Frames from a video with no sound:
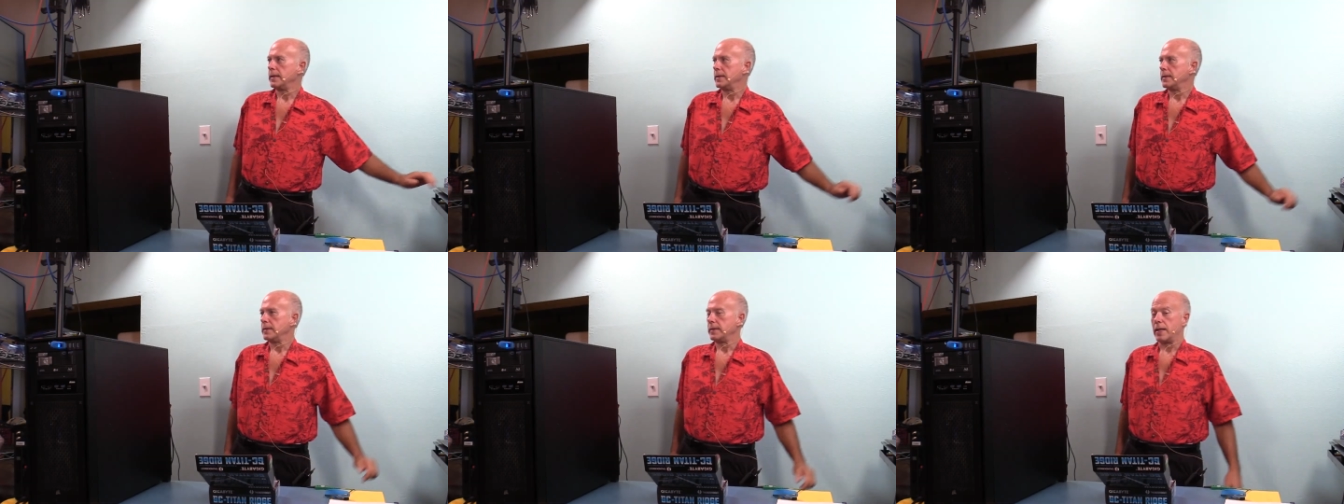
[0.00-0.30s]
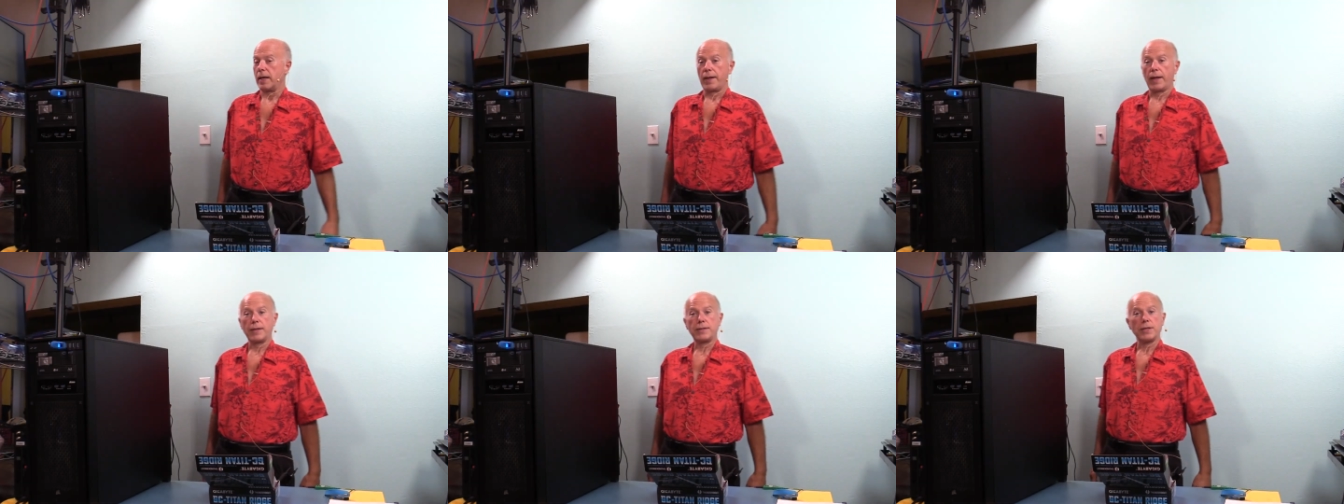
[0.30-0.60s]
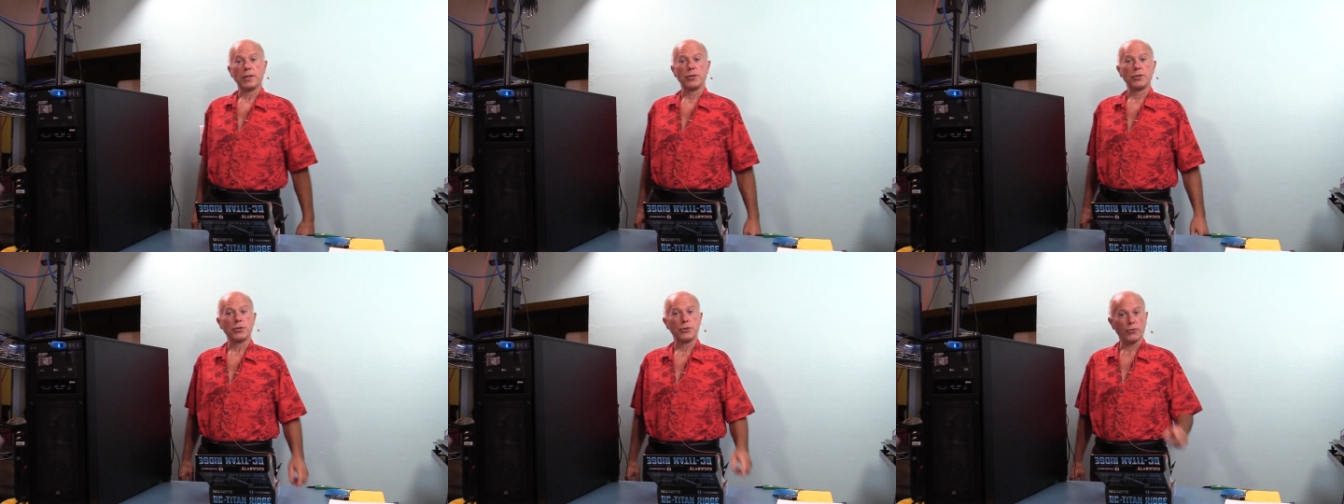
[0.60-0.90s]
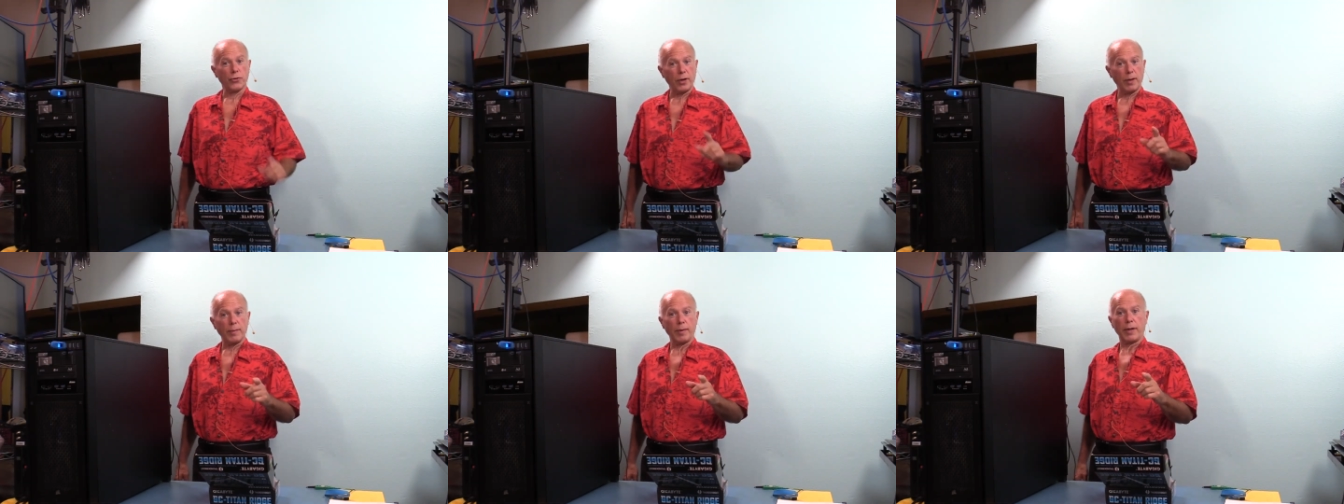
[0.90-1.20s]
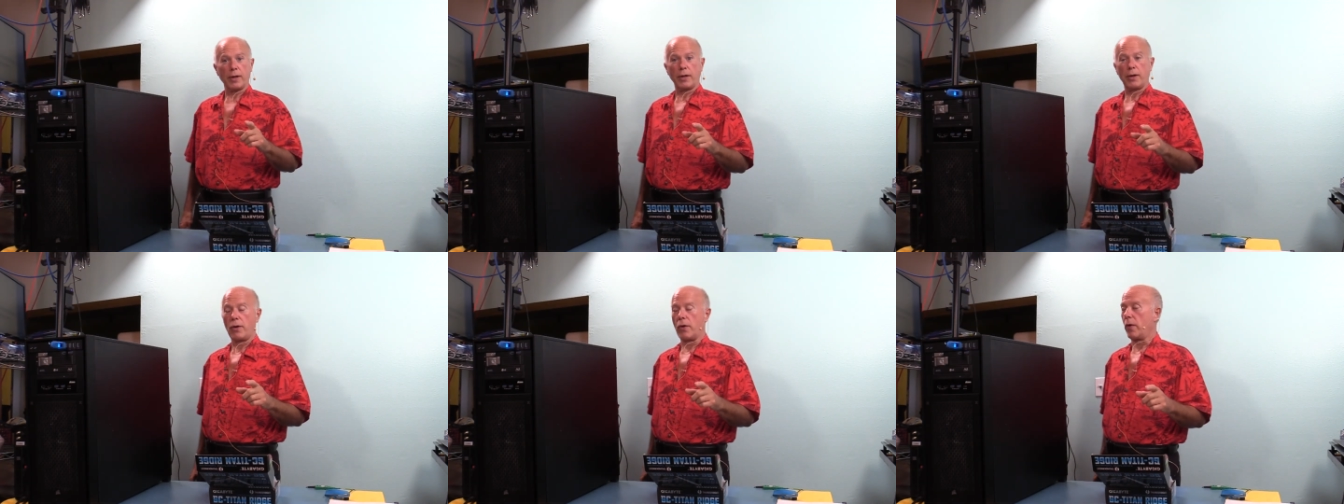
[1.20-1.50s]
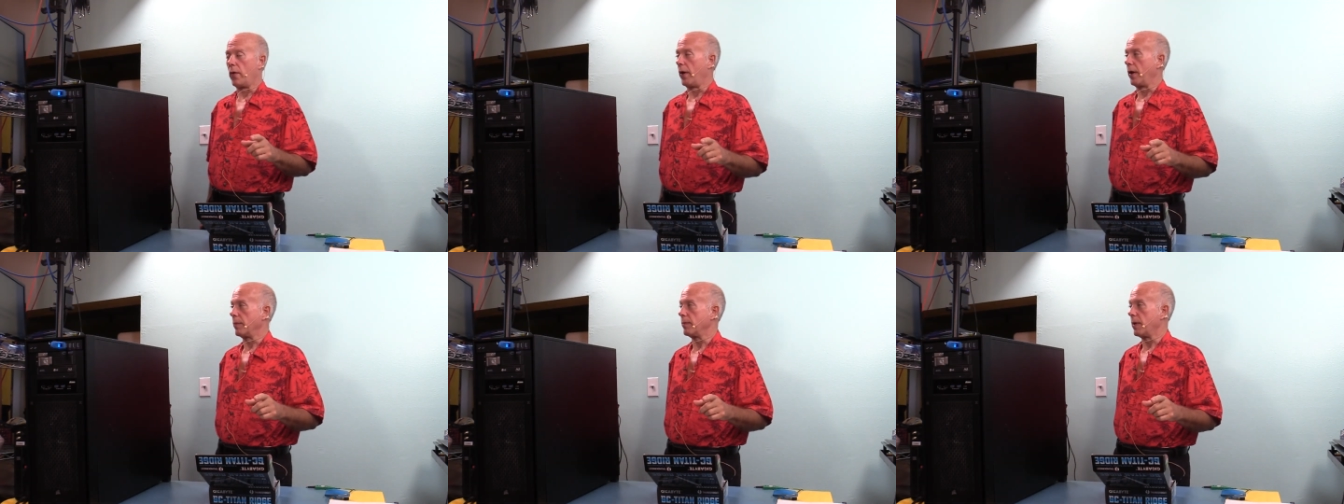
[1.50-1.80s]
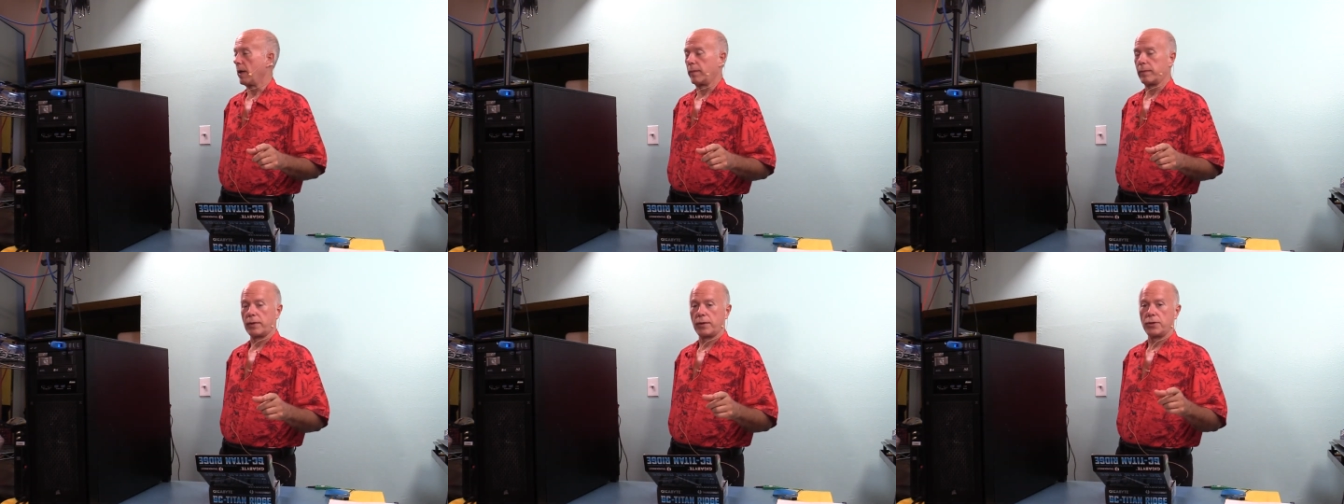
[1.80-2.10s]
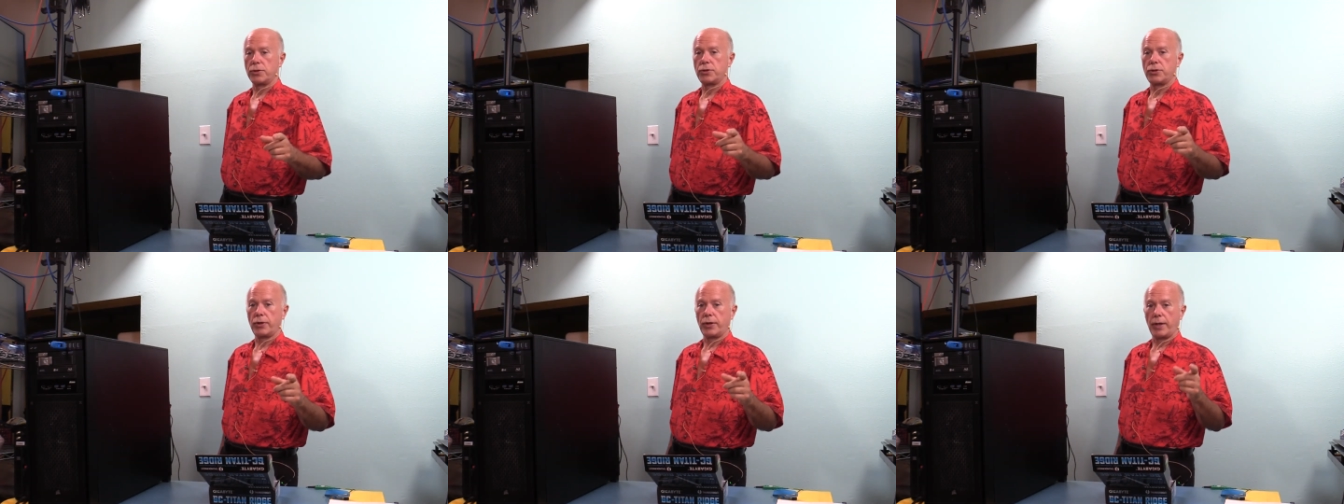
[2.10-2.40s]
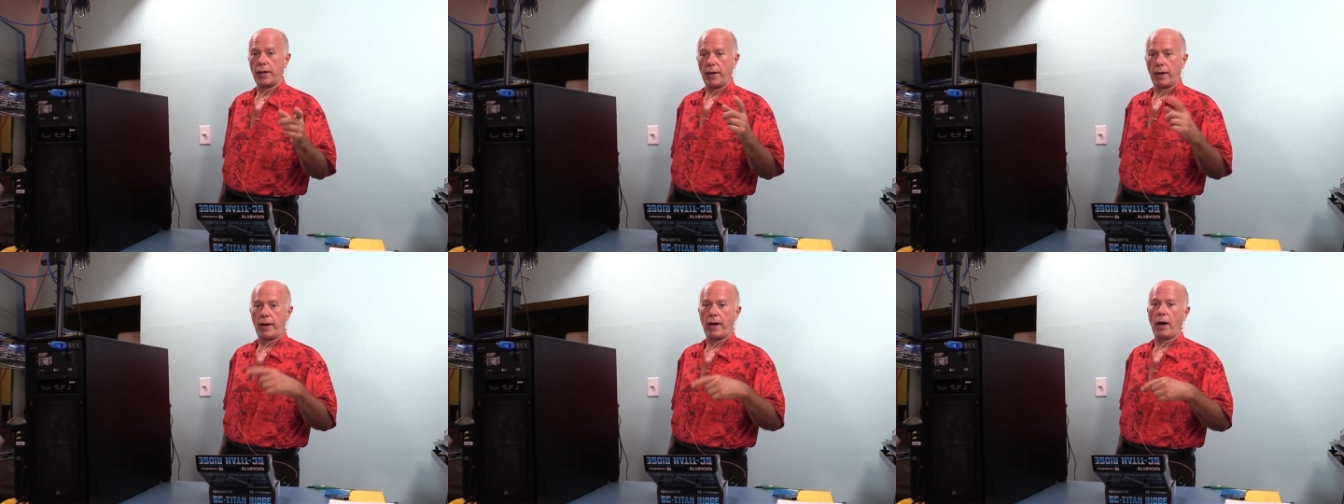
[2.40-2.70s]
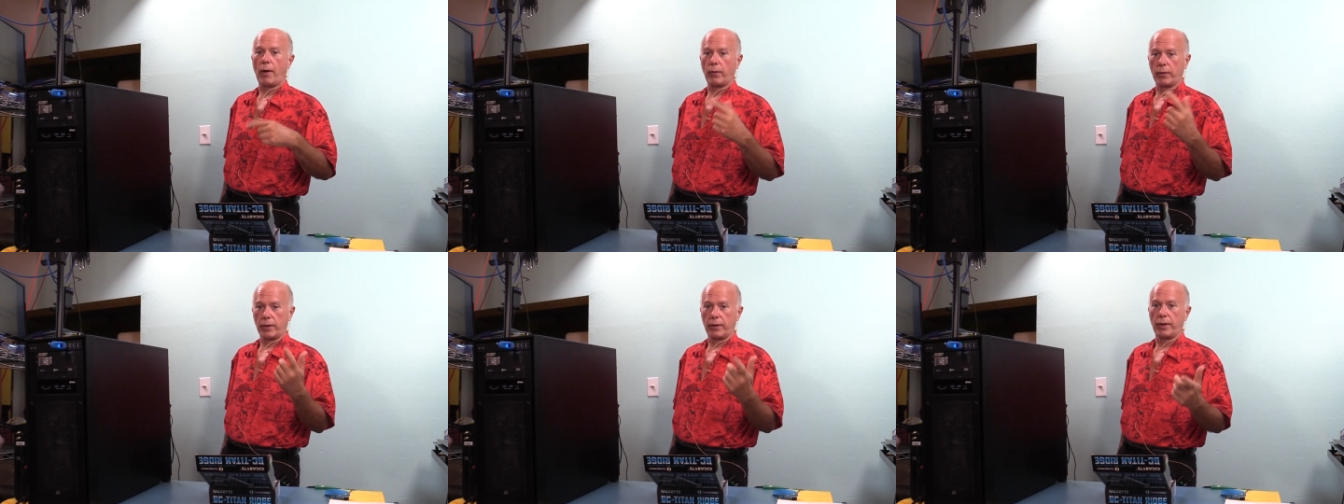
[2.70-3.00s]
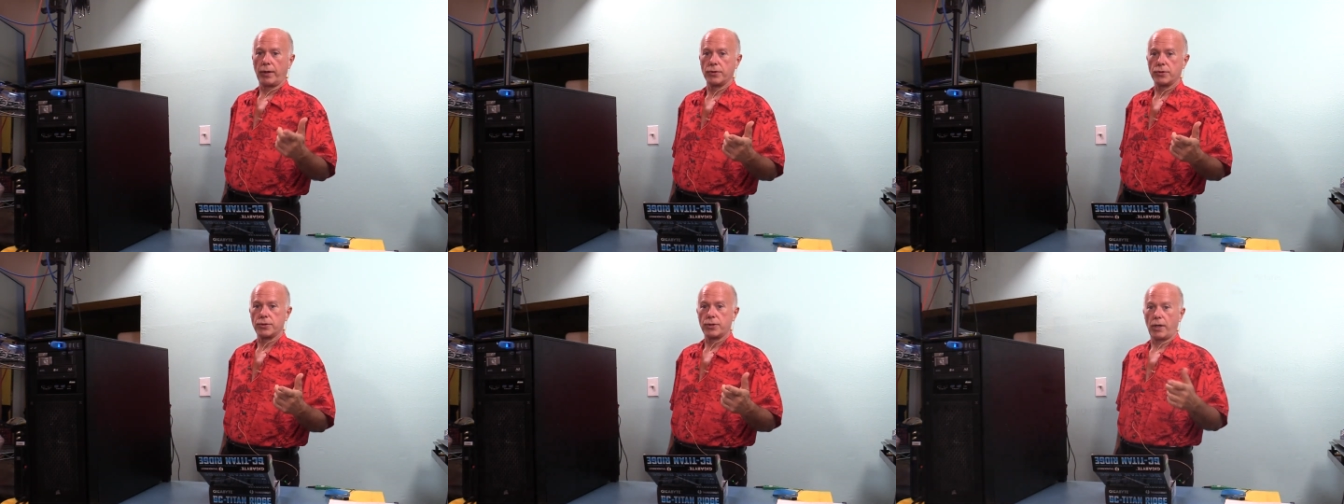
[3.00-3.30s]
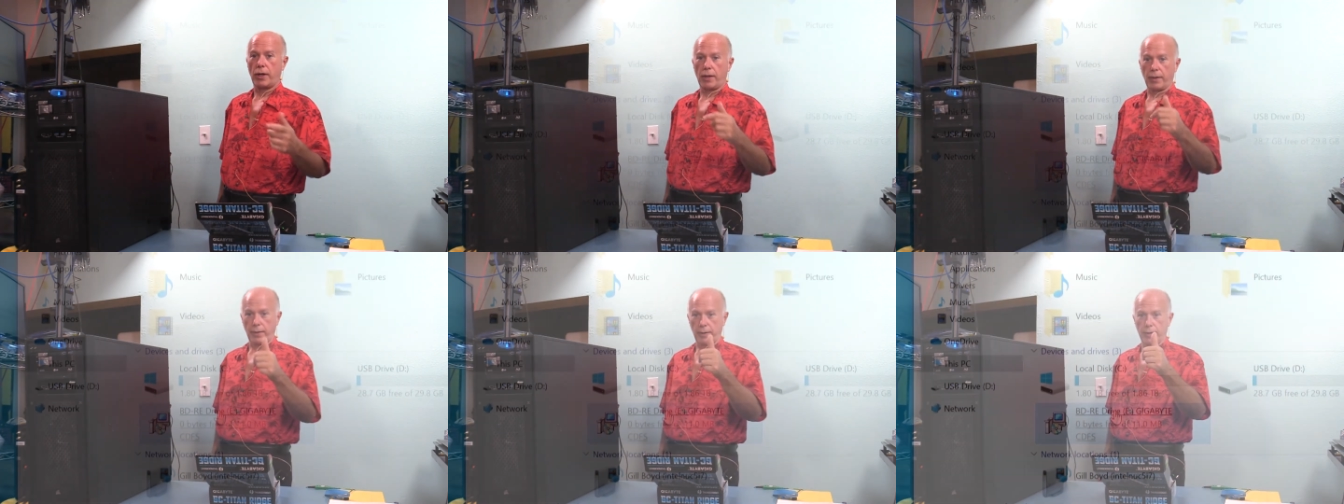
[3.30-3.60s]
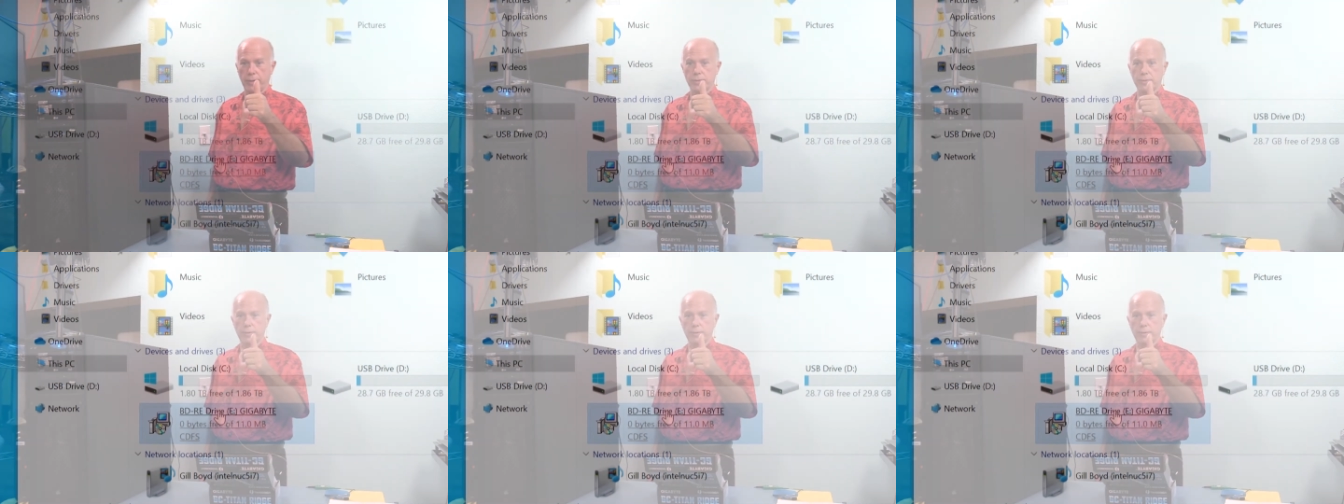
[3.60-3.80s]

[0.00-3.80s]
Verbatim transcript: Now that's extremely annoying, but I'm going to show you now how we're going to install this.